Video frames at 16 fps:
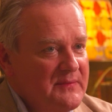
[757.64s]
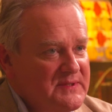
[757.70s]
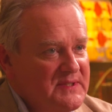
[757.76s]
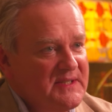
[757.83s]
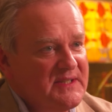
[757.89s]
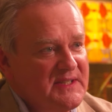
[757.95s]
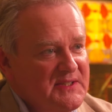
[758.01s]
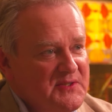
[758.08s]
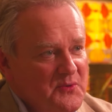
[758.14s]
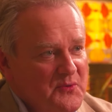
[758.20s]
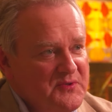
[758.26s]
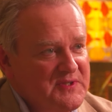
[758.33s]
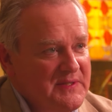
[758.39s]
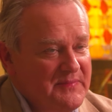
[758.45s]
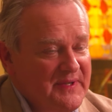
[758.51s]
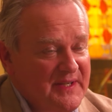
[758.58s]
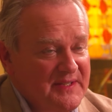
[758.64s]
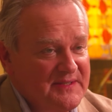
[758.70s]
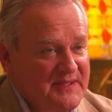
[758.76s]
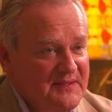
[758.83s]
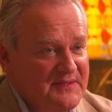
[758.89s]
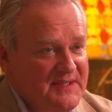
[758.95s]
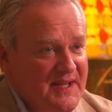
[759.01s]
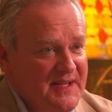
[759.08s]
absolutely exhausted because
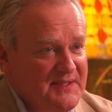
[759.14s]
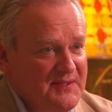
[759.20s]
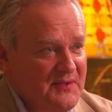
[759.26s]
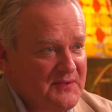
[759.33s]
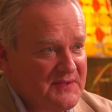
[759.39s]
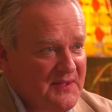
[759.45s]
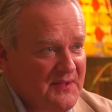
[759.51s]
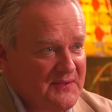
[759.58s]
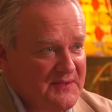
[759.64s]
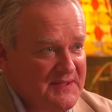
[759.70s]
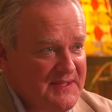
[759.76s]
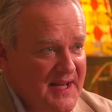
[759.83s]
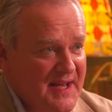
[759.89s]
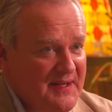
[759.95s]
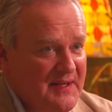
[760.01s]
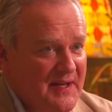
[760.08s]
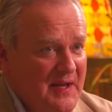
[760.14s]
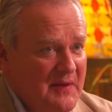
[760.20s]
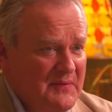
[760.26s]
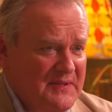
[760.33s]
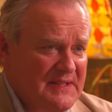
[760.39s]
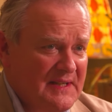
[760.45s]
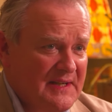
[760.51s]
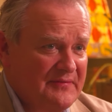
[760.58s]
those days on, on set,
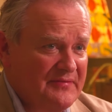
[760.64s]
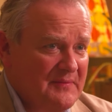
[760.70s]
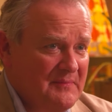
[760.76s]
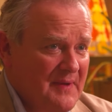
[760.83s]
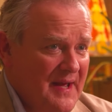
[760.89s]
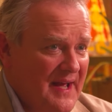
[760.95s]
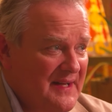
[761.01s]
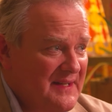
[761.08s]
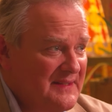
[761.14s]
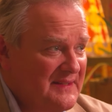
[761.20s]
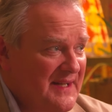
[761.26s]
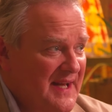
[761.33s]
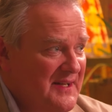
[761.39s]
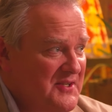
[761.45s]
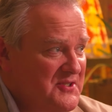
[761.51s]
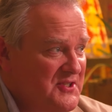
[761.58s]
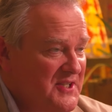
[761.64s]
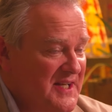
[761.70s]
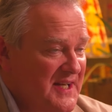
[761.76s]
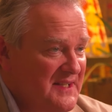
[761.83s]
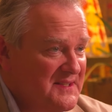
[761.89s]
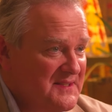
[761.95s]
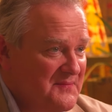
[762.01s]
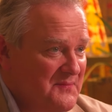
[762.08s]
particularly for Matt and the energy he
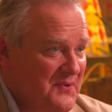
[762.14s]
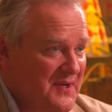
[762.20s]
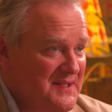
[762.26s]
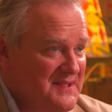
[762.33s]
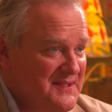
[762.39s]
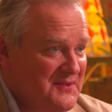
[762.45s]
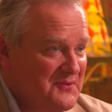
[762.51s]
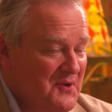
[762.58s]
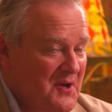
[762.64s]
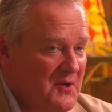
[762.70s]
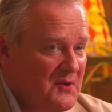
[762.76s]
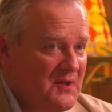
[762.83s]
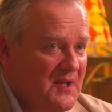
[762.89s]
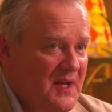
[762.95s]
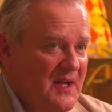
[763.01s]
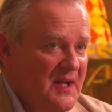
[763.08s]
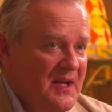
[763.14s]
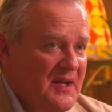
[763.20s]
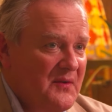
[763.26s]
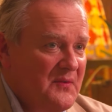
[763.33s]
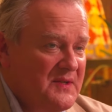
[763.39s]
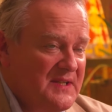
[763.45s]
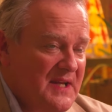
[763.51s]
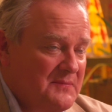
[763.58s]
had to bring to the role,
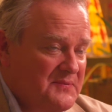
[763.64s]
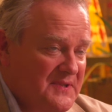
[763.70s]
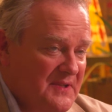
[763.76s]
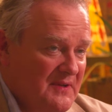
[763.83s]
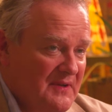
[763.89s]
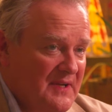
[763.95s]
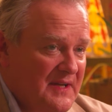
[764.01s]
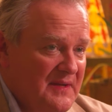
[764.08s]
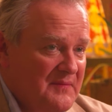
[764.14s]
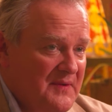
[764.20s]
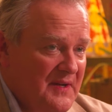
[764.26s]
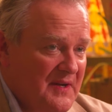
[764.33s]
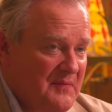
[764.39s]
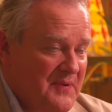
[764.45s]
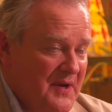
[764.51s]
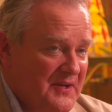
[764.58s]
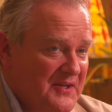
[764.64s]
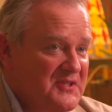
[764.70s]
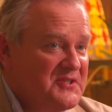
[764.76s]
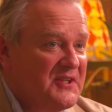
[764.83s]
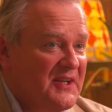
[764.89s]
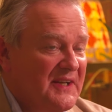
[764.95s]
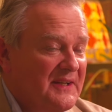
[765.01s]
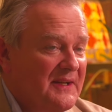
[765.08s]
was absolutely you know
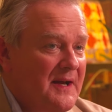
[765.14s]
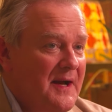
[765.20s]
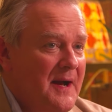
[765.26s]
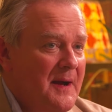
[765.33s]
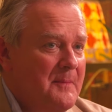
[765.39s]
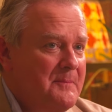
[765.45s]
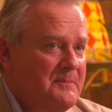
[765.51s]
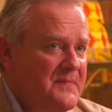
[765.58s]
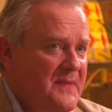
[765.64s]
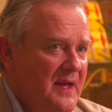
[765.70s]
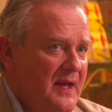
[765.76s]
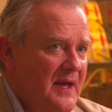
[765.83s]
punishing. Um,